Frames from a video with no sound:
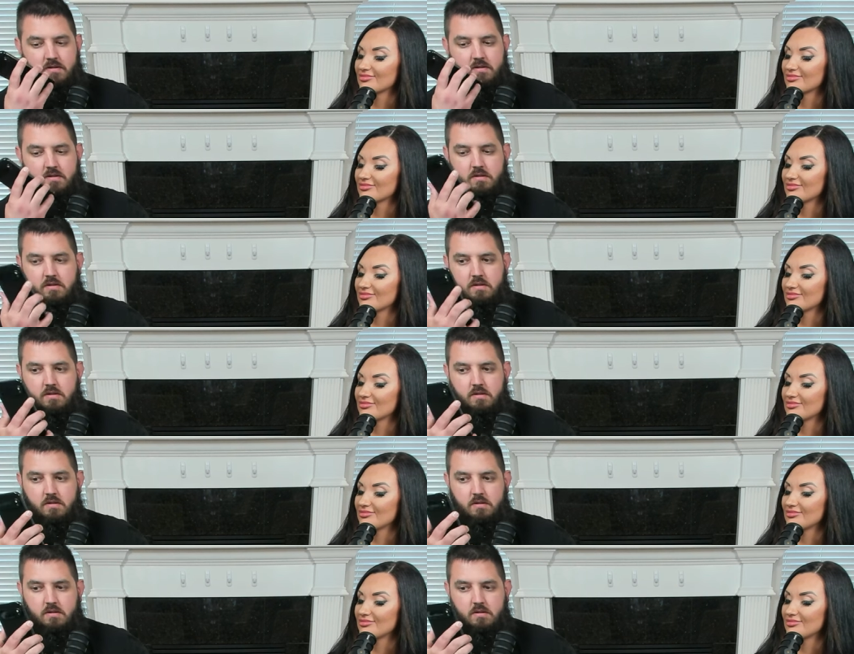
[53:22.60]

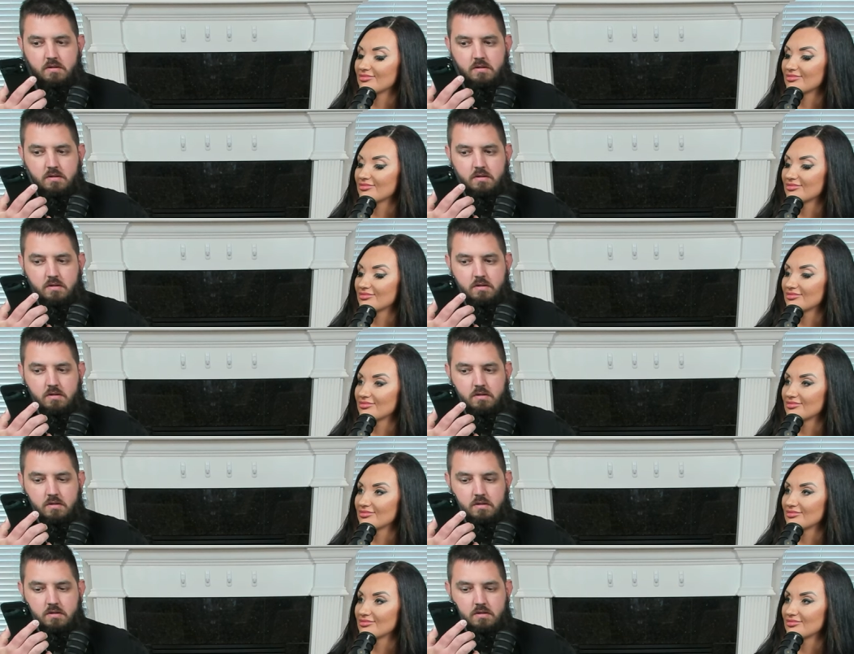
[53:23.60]

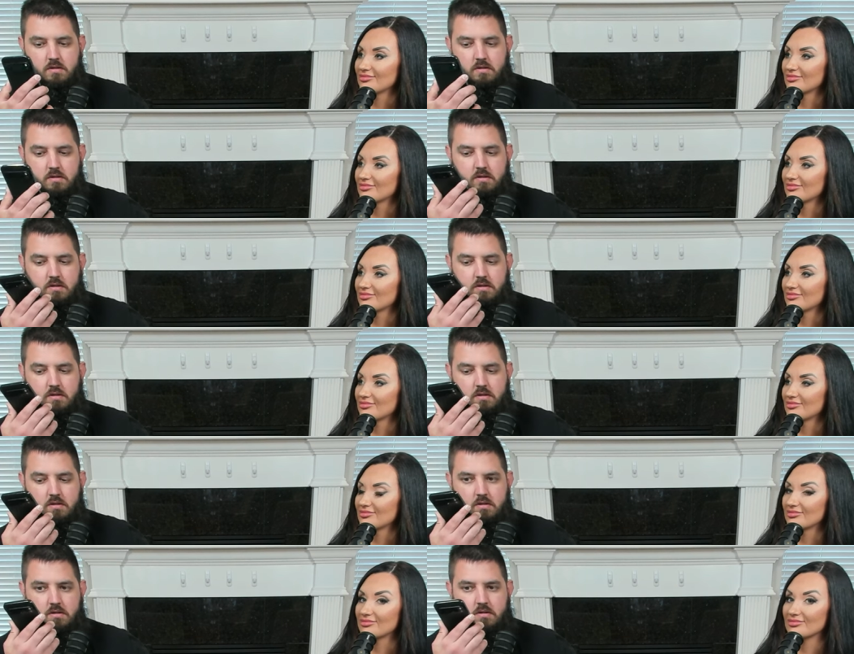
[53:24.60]

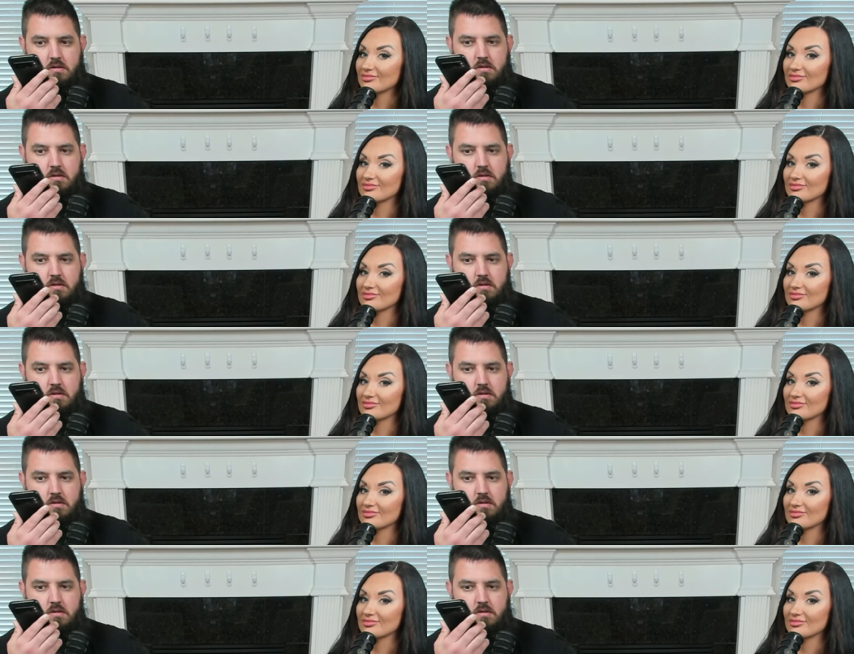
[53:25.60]
Nobody speaks.